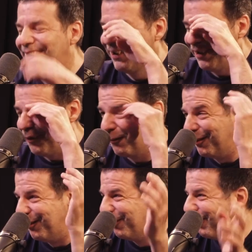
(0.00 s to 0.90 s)
Oh,
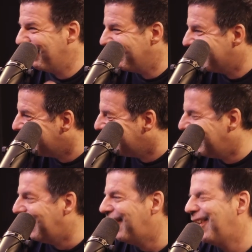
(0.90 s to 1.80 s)
yes.
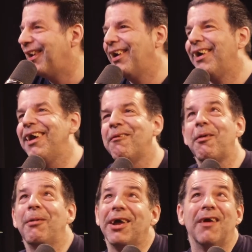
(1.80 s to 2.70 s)
Now I'm gonna
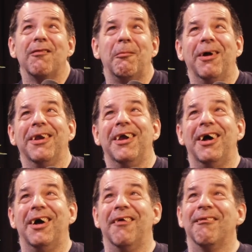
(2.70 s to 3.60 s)
make everybody laugh.